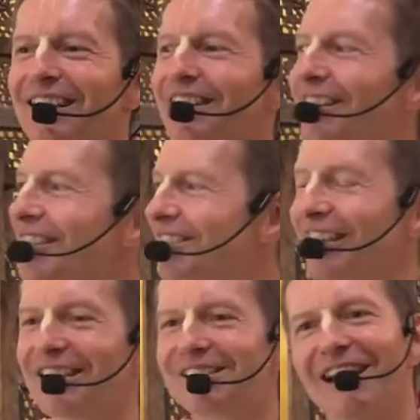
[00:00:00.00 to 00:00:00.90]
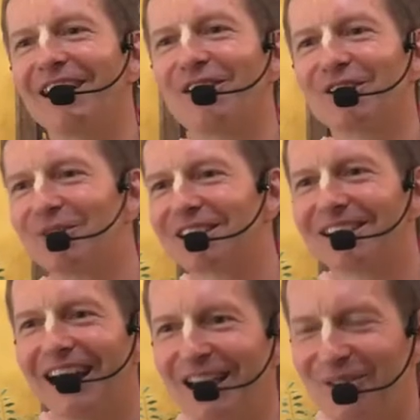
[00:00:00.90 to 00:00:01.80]
These things, they are not
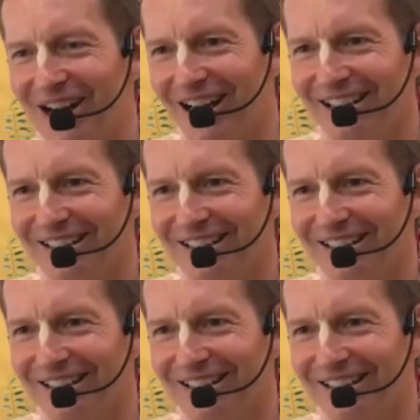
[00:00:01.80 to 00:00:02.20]
written anywhere.